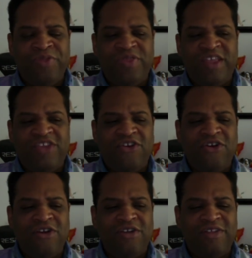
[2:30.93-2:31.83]
They
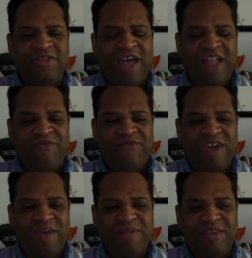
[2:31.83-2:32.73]
turned that
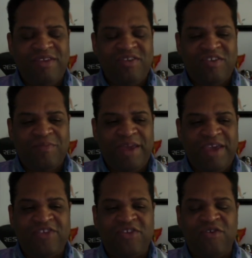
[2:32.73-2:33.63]
family
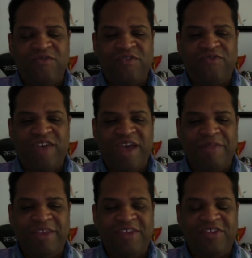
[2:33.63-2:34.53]
space for
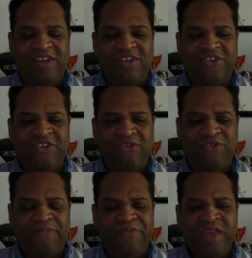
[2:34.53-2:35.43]
families and
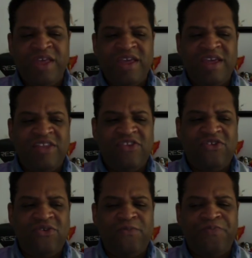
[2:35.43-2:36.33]
children
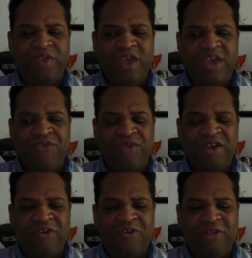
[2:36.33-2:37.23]
into a
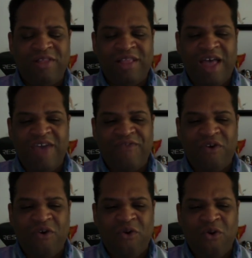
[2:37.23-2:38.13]
real-life
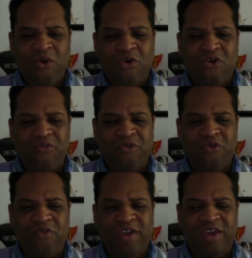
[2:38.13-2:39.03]
horror
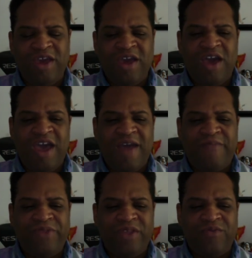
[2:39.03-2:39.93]
movie,
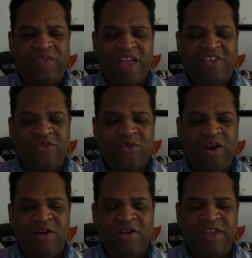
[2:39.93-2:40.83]
and that's
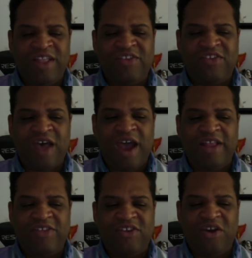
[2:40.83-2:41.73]
where they
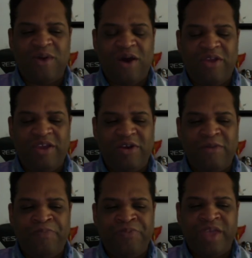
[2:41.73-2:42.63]
decided to go out here
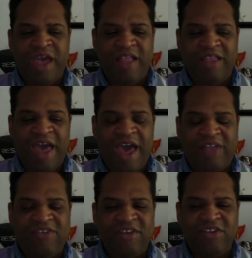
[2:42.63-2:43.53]
and
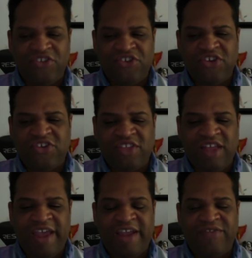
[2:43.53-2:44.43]
act just
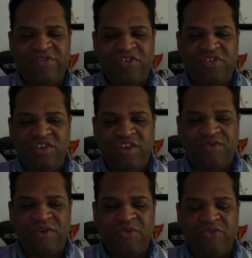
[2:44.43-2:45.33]
like the
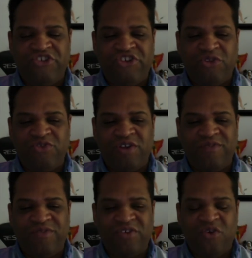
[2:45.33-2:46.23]
Negro children
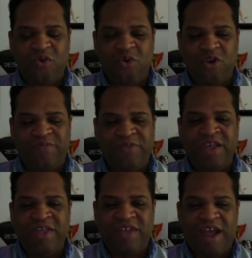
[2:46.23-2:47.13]
of the corn
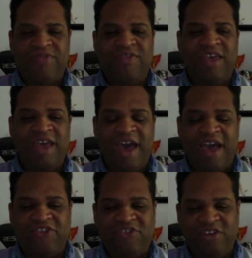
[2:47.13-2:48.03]
that they
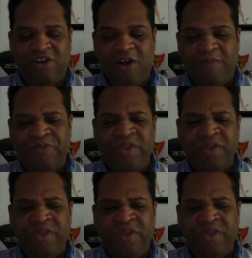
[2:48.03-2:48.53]
actually are.